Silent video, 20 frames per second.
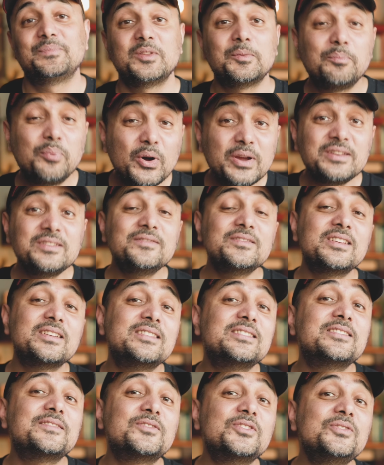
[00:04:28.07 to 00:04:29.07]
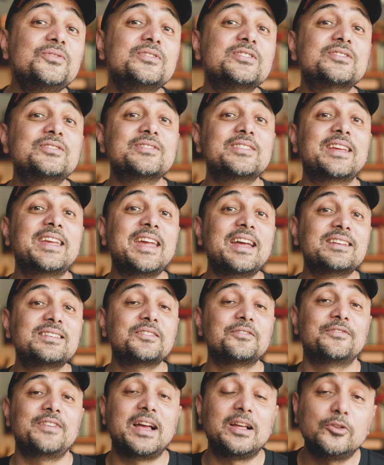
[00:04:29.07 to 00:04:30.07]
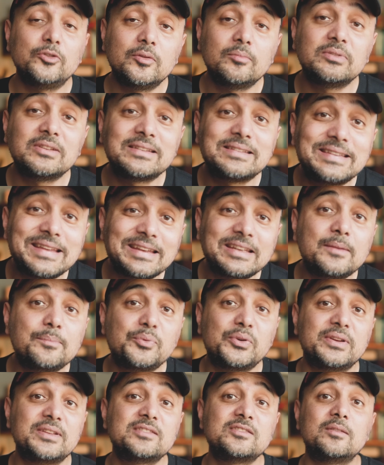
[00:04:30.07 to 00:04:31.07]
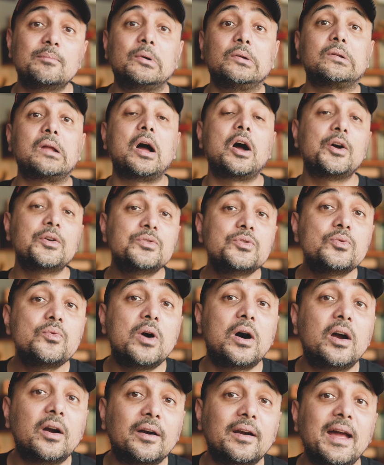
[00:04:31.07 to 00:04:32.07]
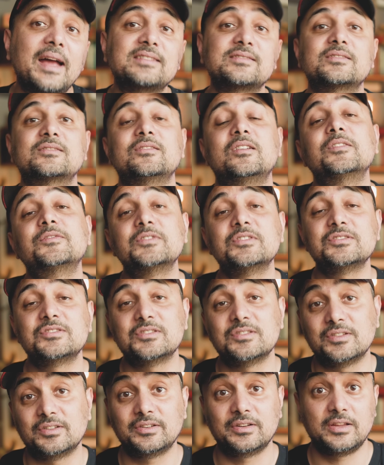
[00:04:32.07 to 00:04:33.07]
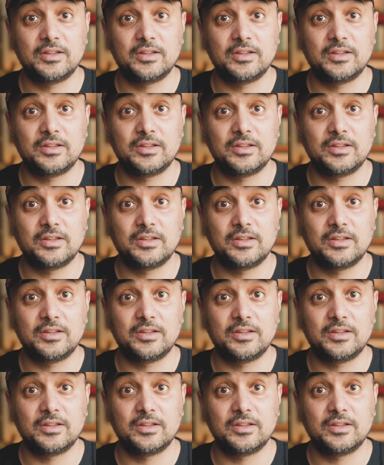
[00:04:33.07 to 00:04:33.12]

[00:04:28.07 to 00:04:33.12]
The point of the interview is to get valuable data points about how you are as a software engineer